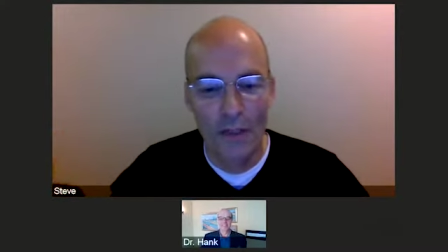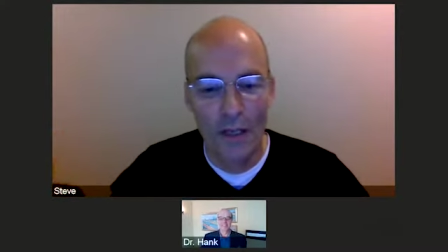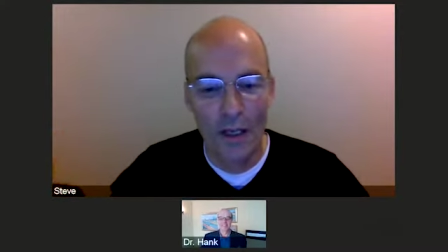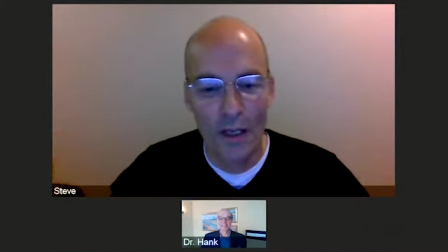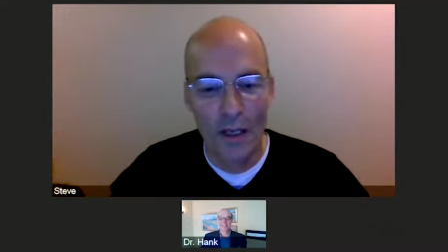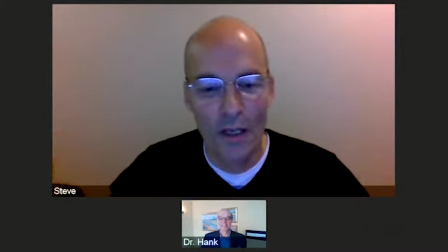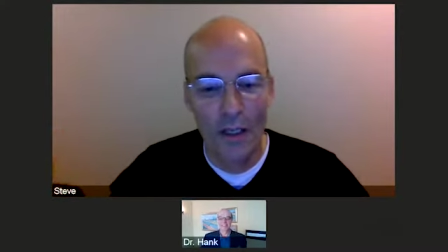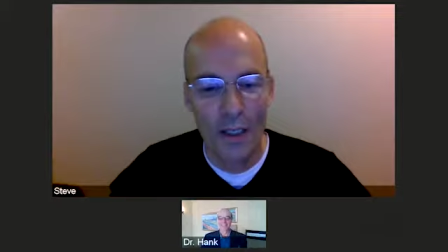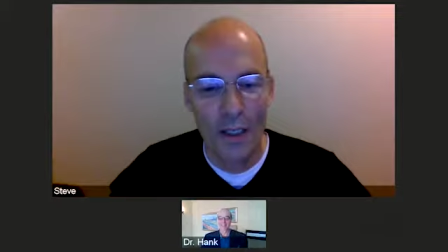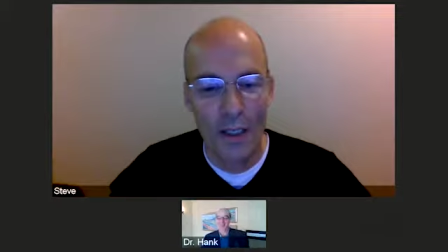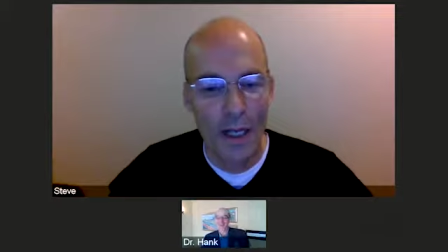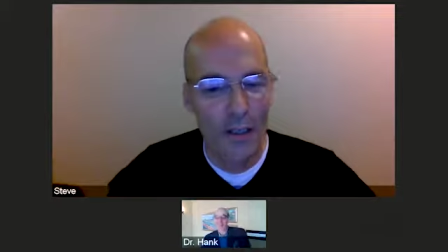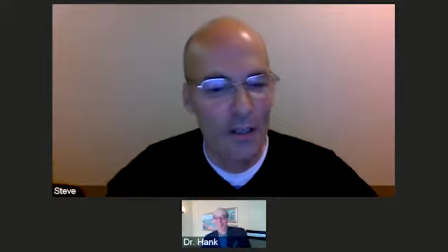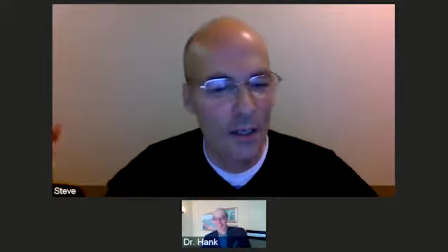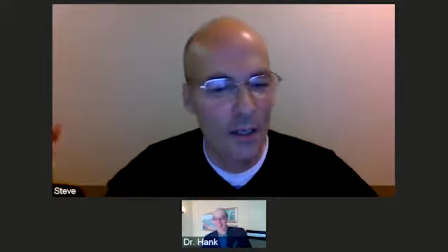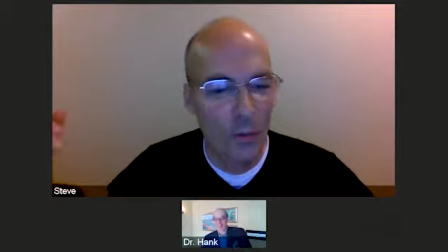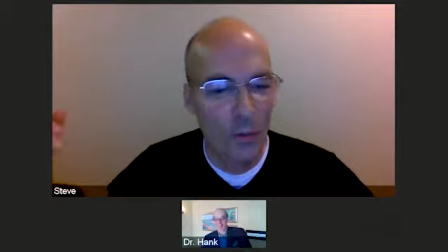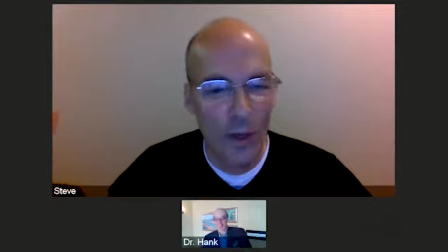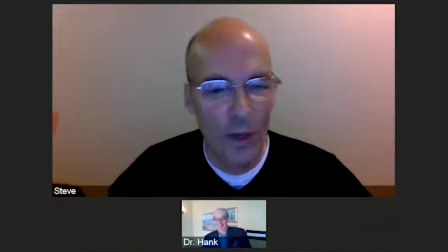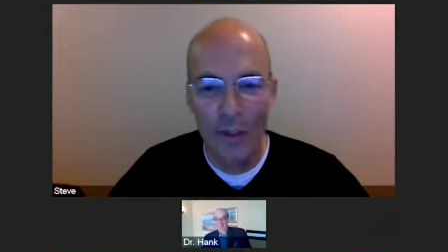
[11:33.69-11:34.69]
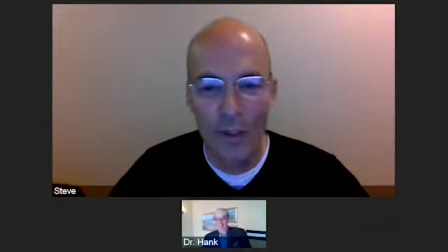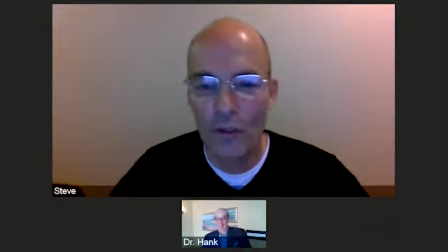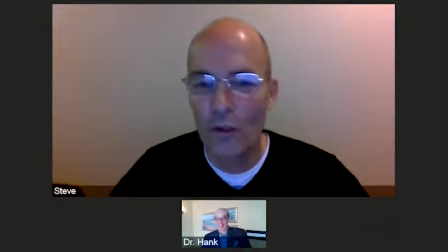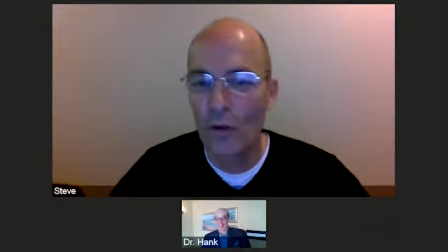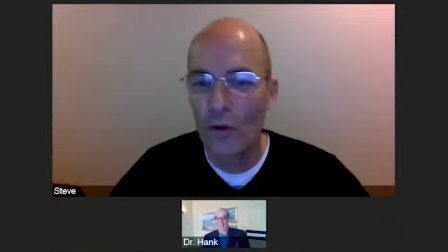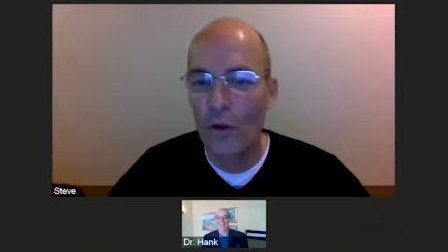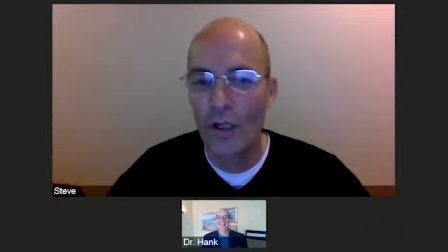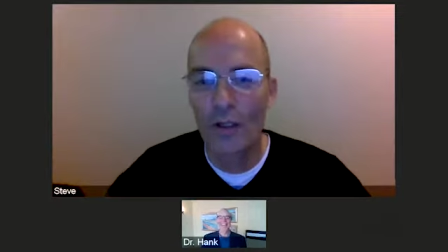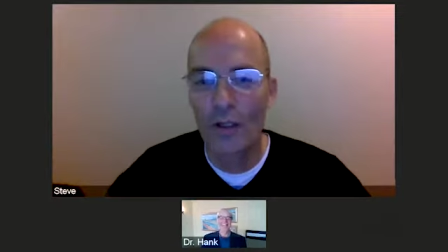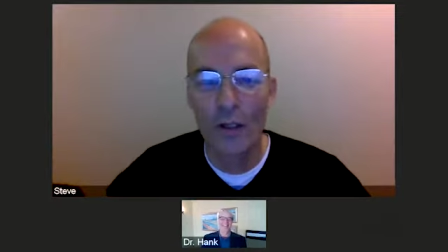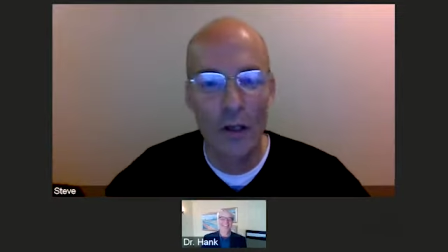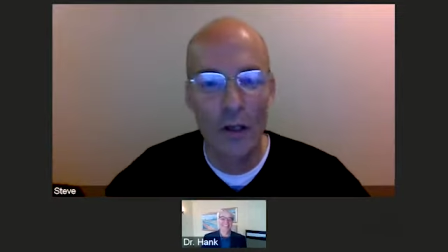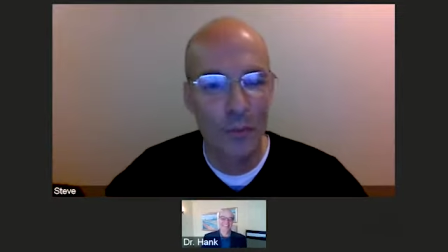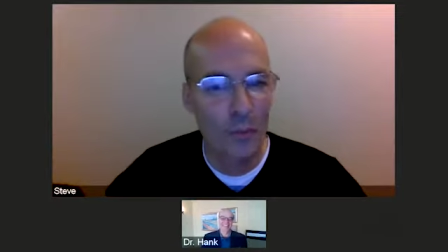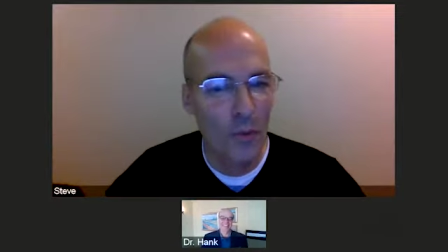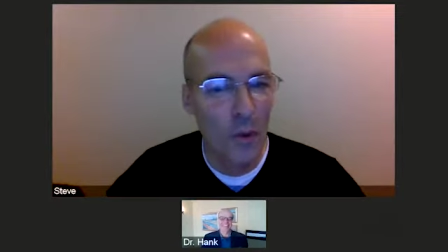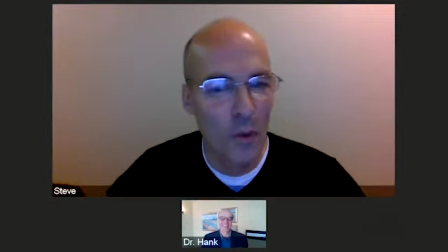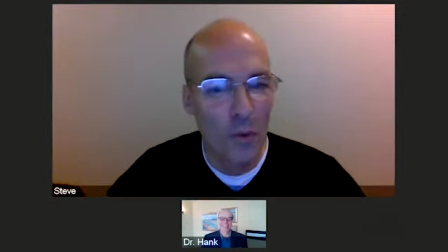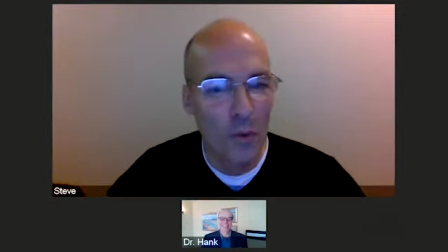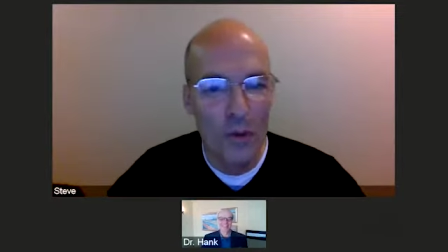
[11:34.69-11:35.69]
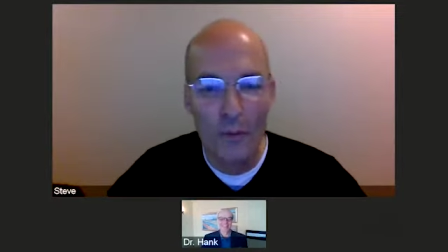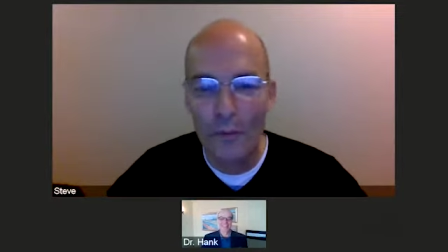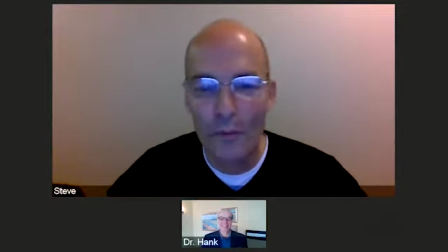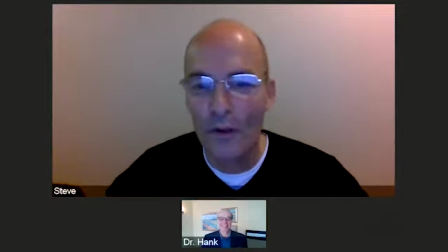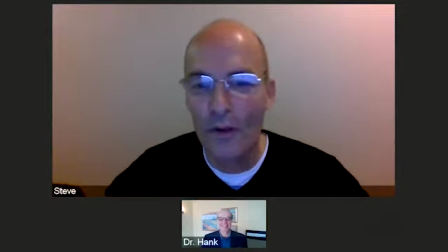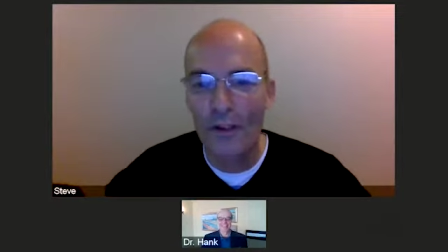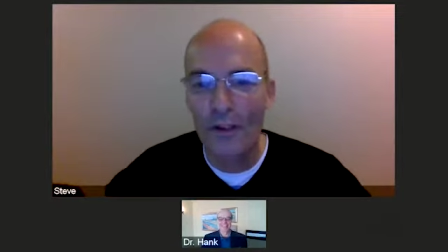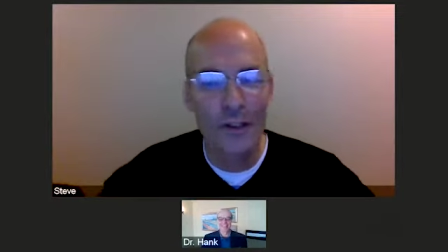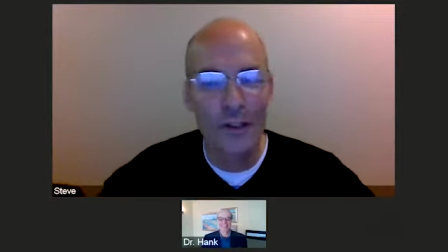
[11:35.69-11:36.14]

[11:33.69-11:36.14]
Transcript: And I tell women, you can look beautiful,